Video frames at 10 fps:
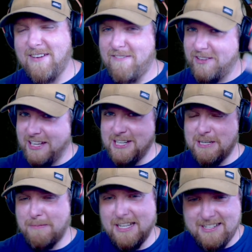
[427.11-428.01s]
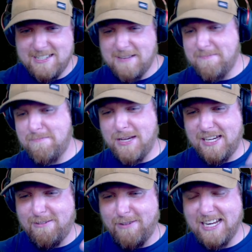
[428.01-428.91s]
I feel like he should be in some
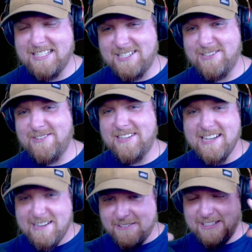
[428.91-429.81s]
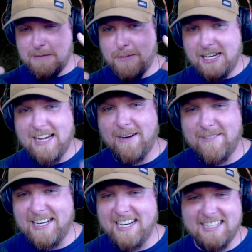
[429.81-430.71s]
big race suit with a big
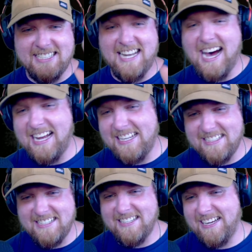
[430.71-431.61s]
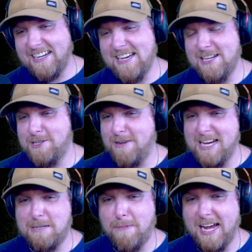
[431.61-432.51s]
helmet, and he's not. He's in like
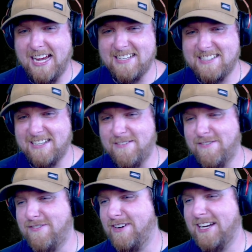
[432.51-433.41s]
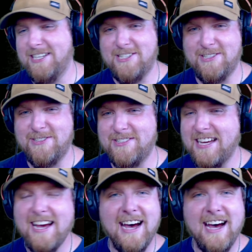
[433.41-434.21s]
dress pants and funny shoes.